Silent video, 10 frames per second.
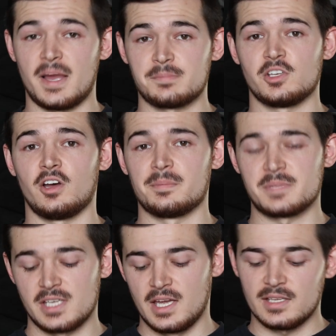
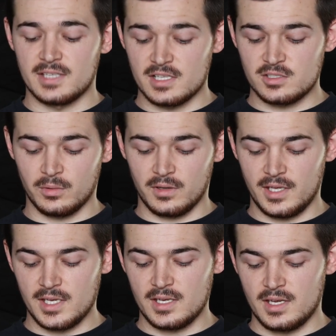laptops, that sort of
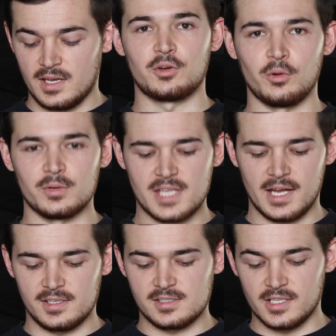thing. How cool is
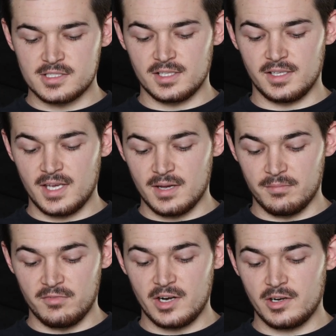that? It's literally a
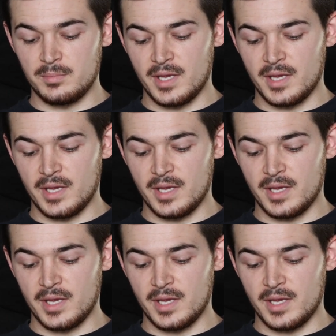very